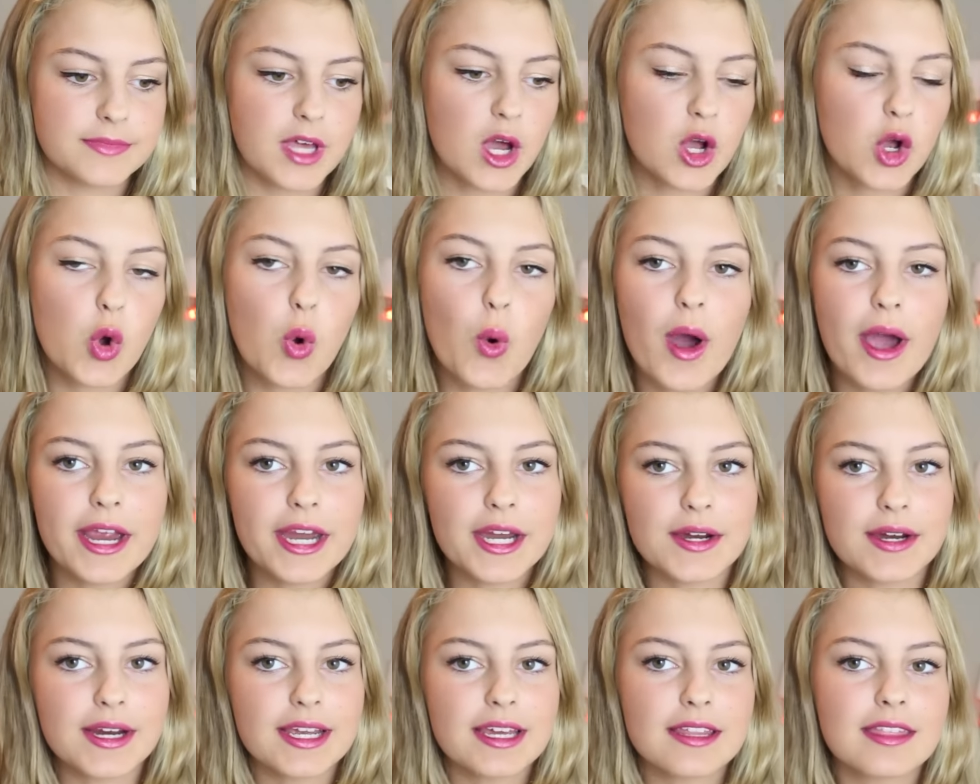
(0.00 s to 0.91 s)

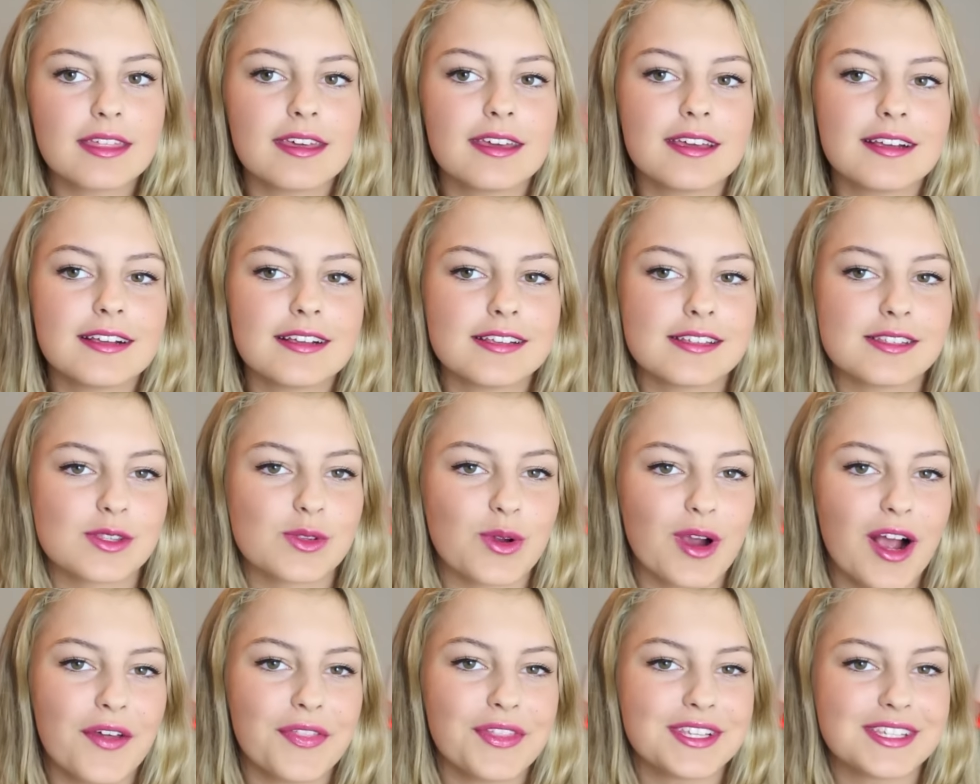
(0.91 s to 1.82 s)
acquiring things
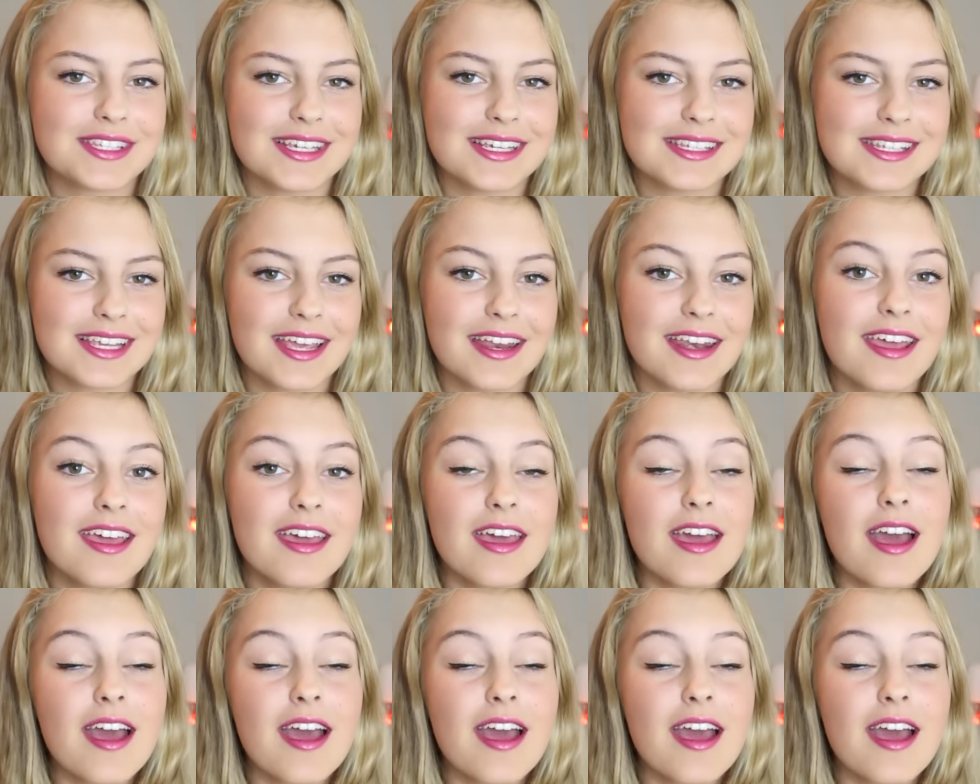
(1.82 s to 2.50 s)
throughout the season.